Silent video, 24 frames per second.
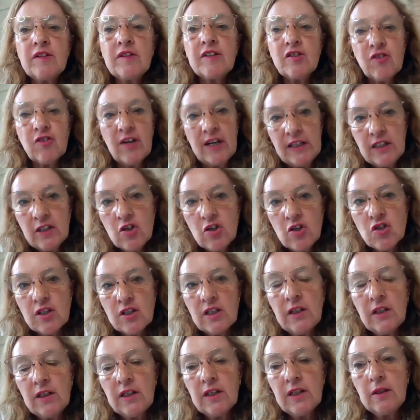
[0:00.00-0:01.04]

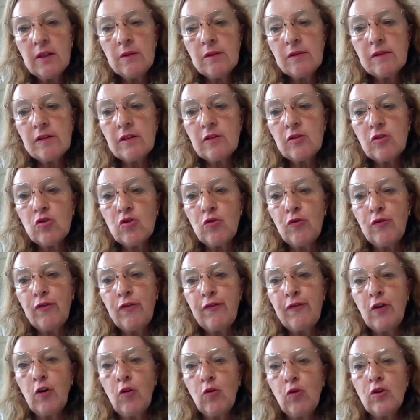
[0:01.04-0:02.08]
strategy is to
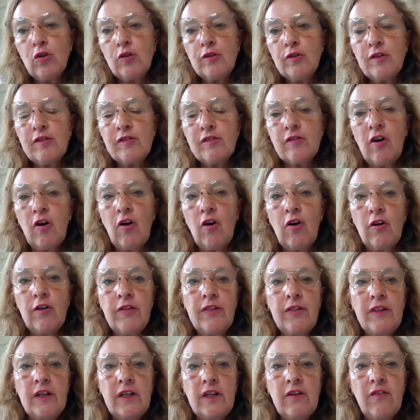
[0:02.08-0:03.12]
focus
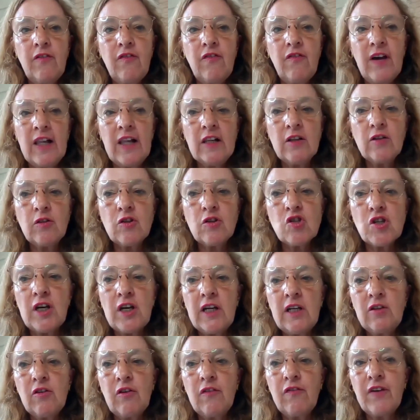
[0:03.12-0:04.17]
on the value
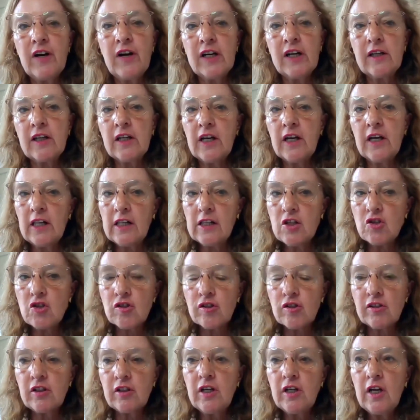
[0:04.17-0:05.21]
chain of
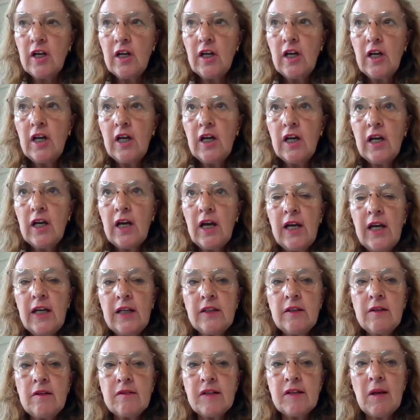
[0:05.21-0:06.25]
agriculture
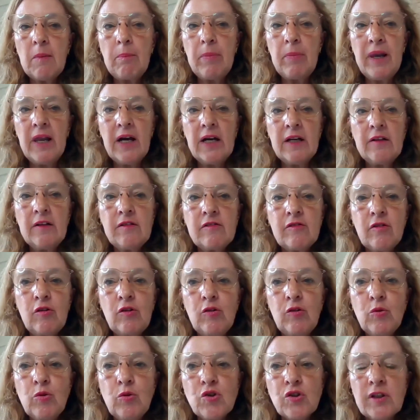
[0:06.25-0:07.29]
and supply
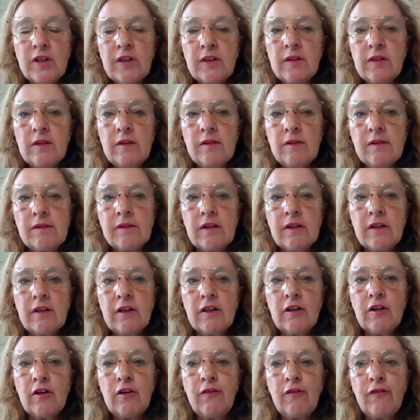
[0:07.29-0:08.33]
solutions
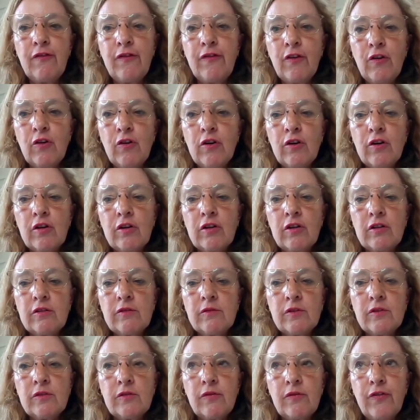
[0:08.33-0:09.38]

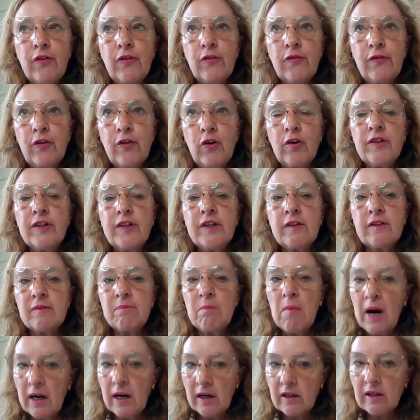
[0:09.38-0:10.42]
for this
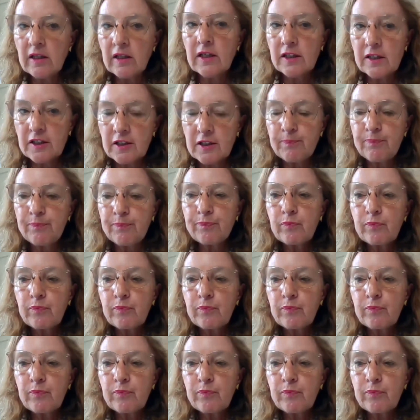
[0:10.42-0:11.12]
market.